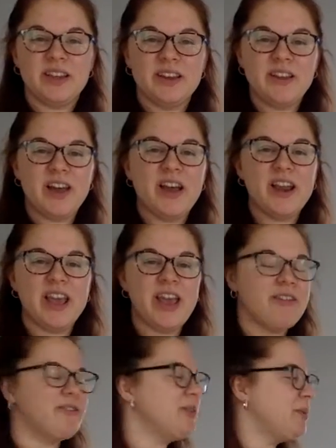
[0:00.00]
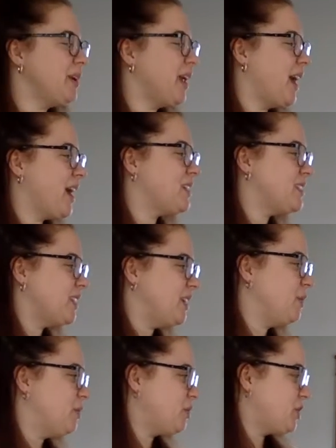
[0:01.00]
not everyone has an
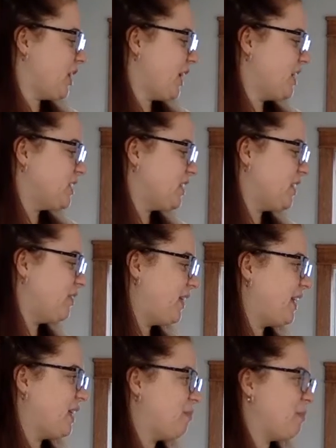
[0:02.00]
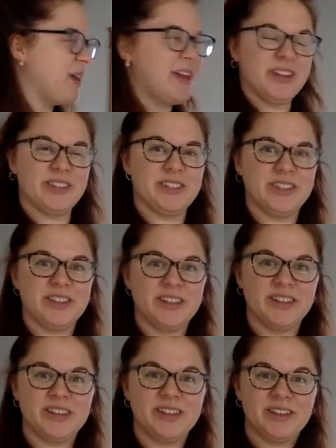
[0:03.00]
equal chance of getting picked
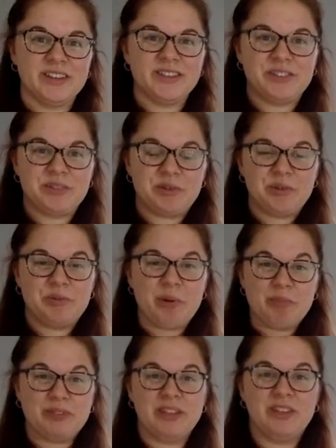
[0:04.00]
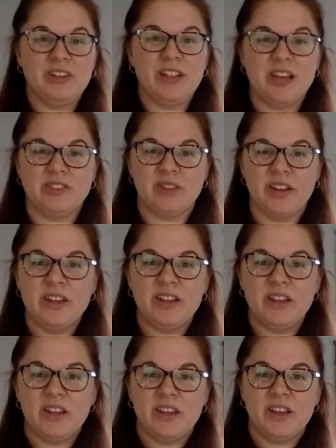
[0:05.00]
to represent their class, right?
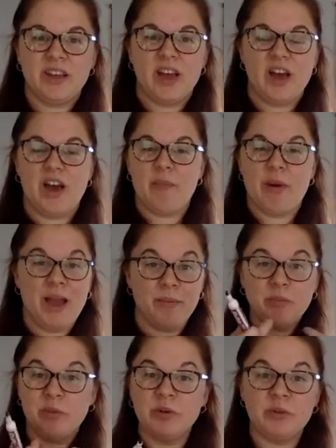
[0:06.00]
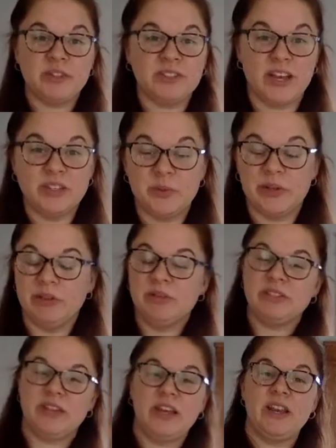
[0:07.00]
I'm one who decides where you
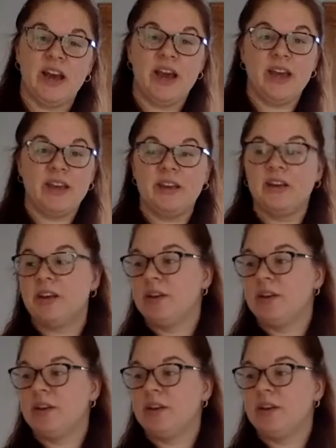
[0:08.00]
sit. I